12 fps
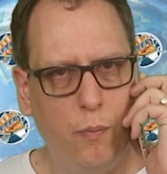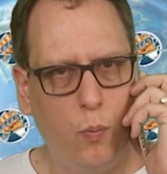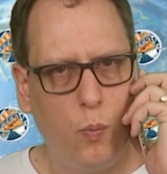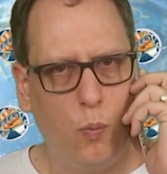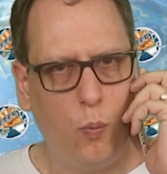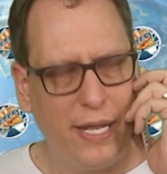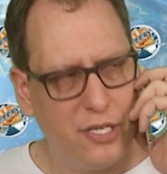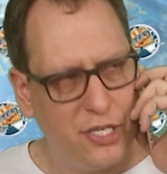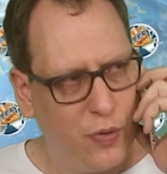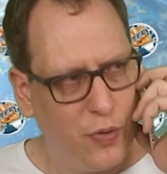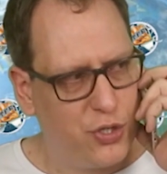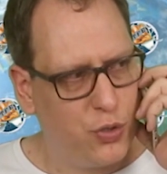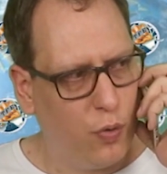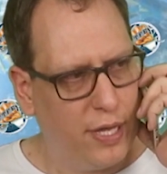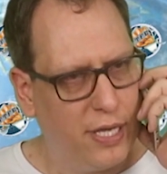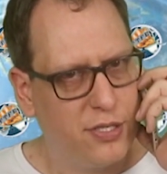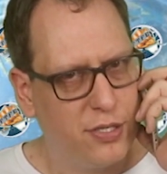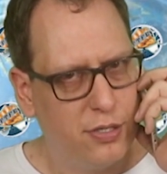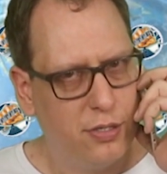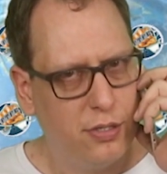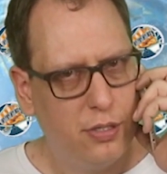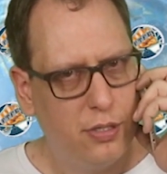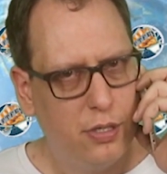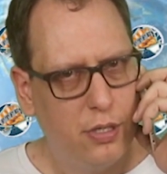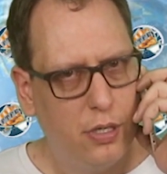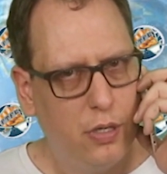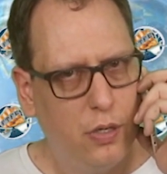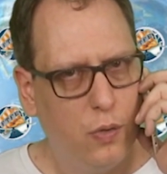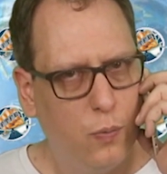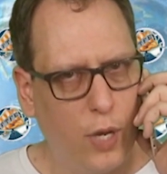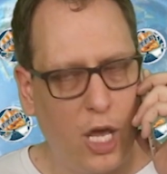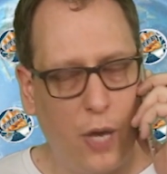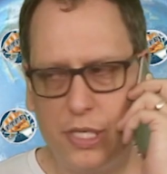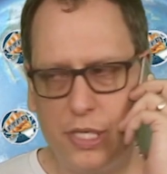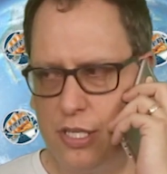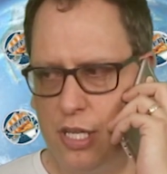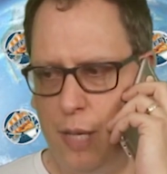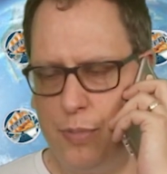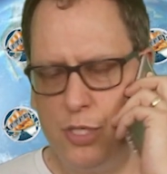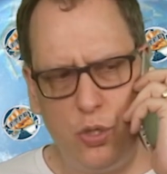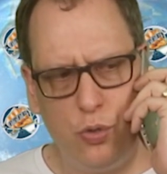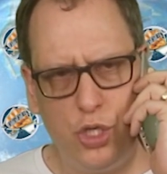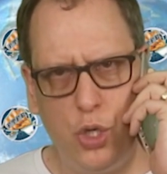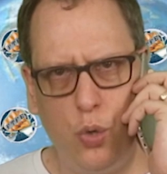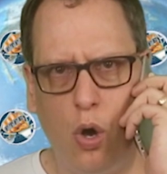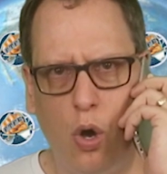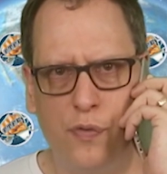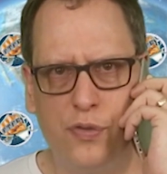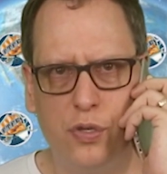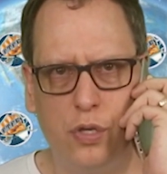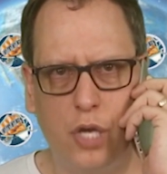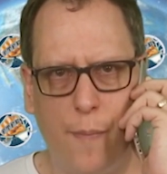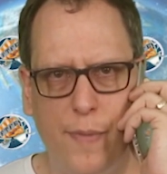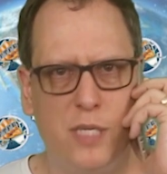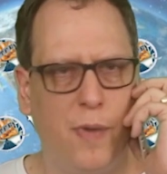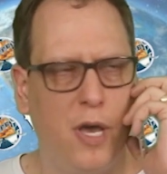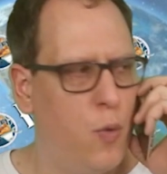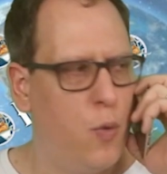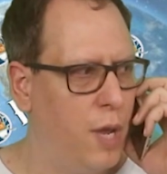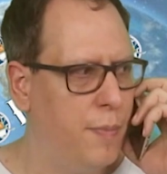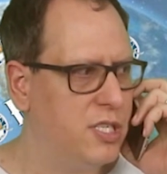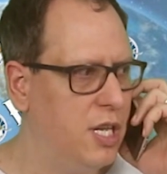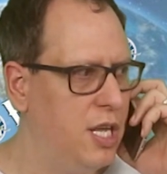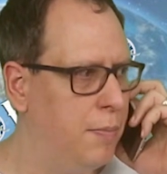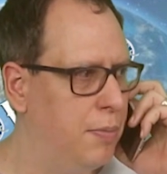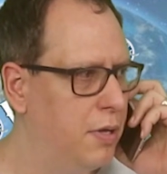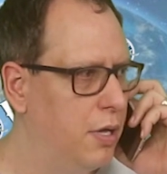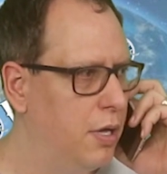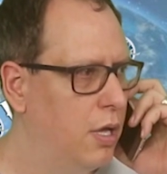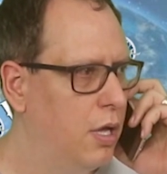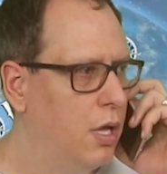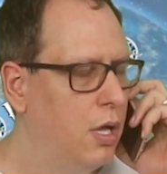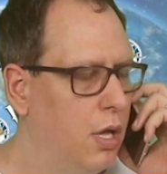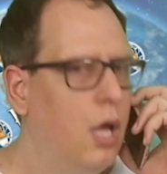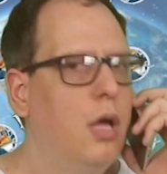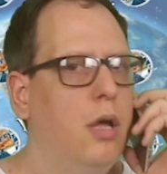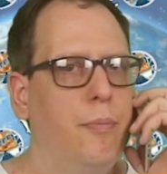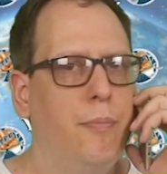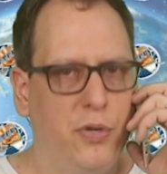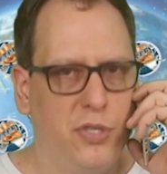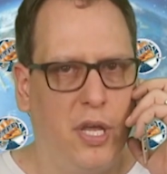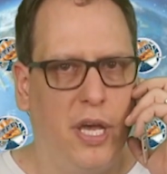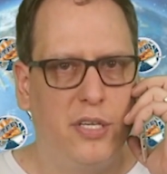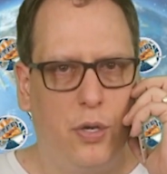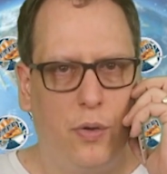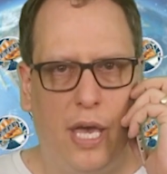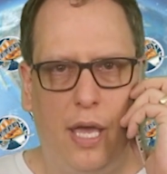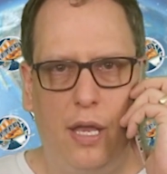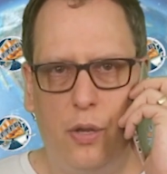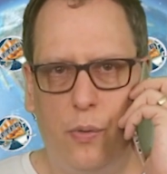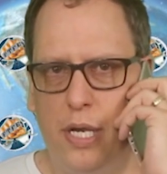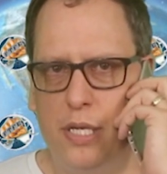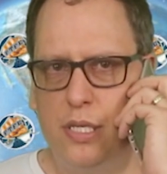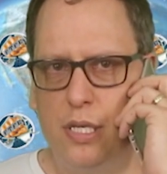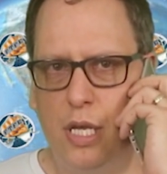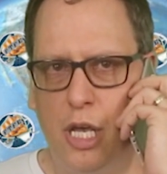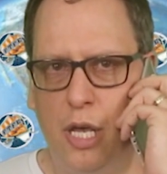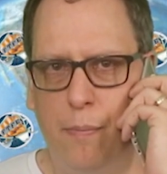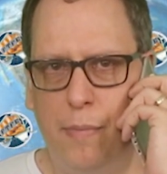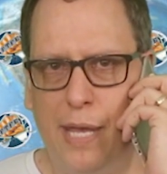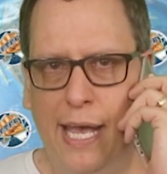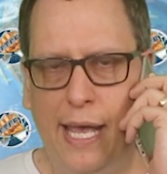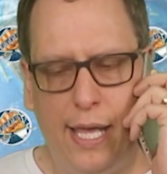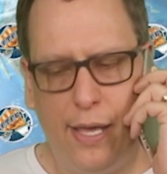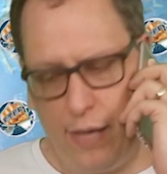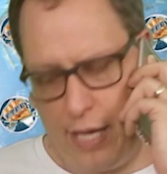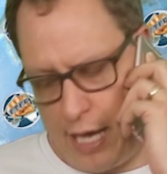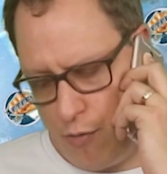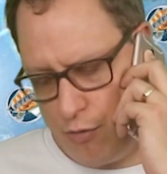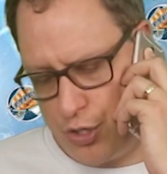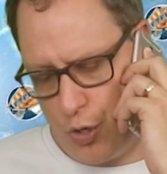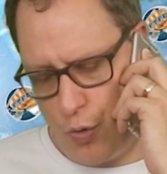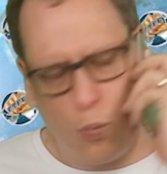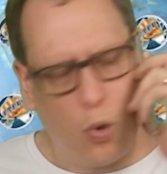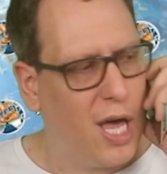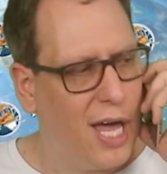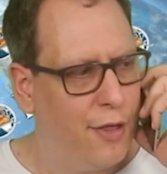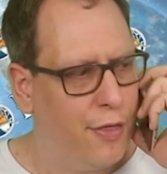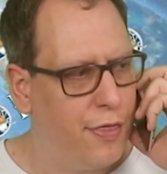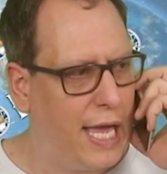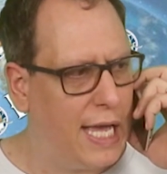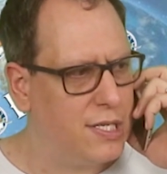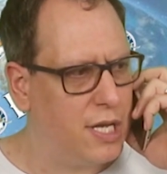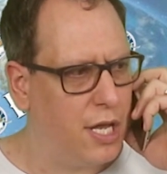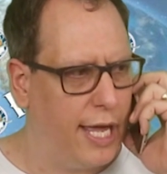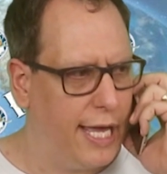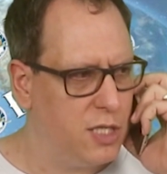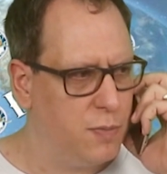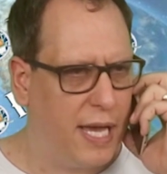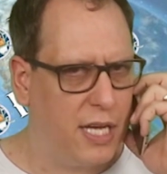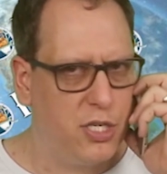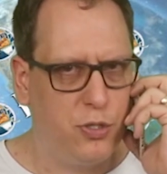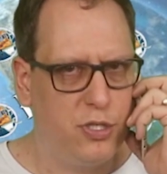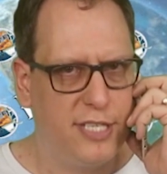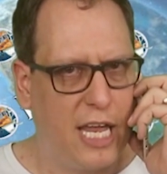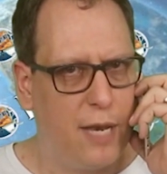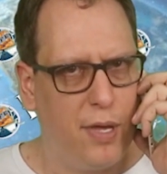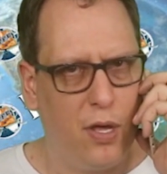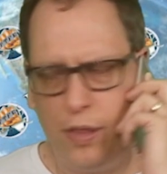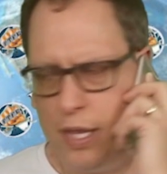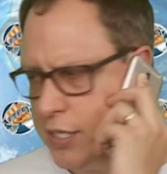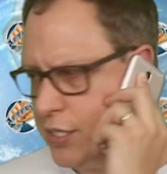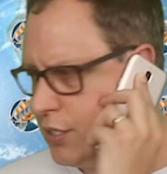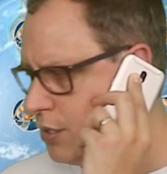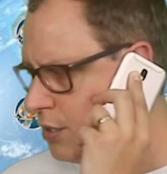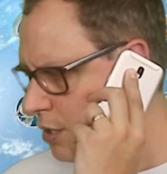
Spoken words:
When did you install this? When I was asleep. Do you often come into my home when I'm asleep? Most nights, okay, no worries. Okay, so what kind of things can I expect you to send me on this?